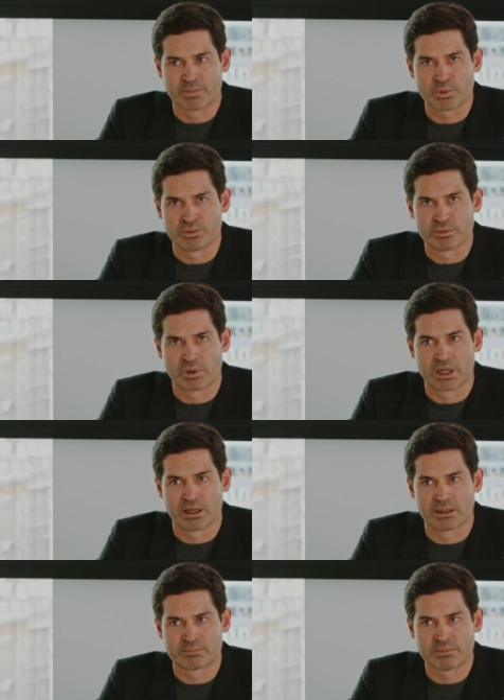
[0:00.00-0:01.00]
who
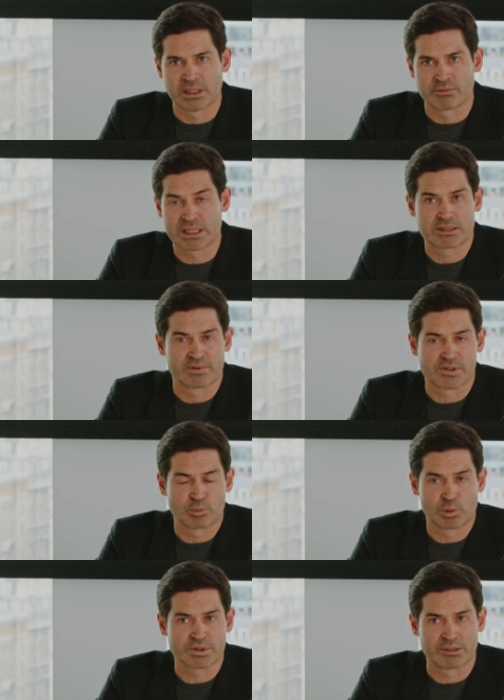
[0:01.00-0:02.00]
are a relatively
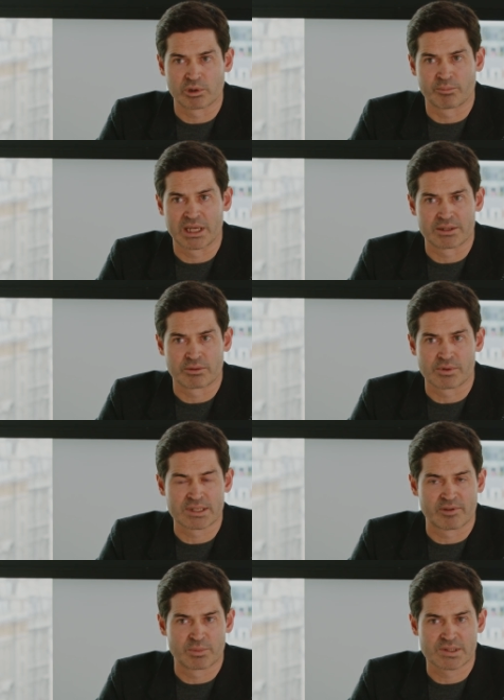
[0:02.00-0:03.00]
small team compared to the
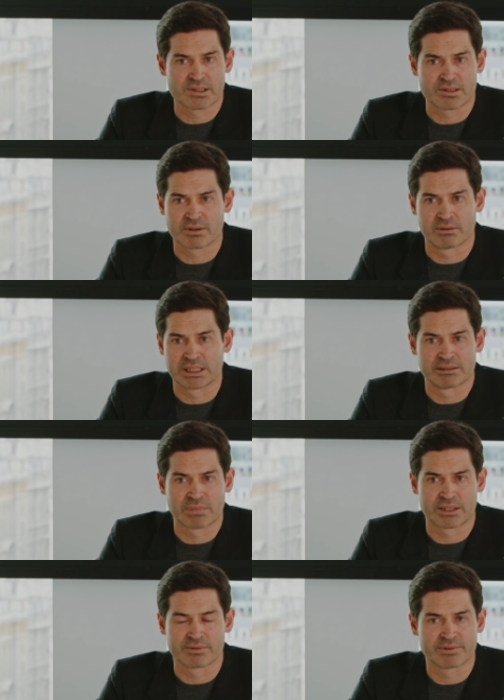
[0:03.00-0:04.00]
rest of our business. It's only
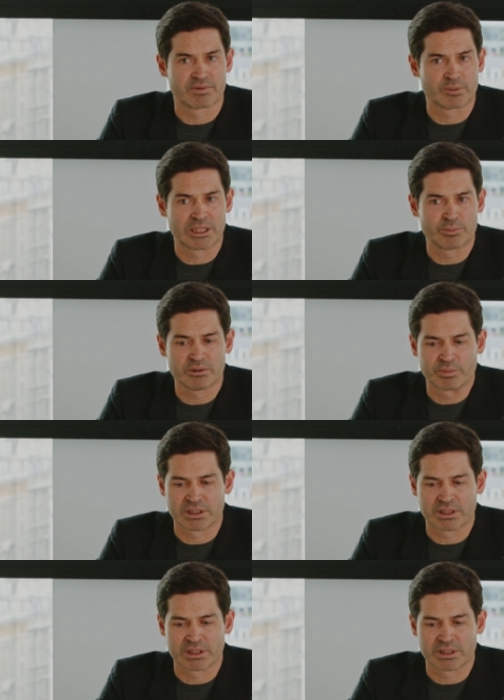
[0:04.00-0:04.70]
150 people,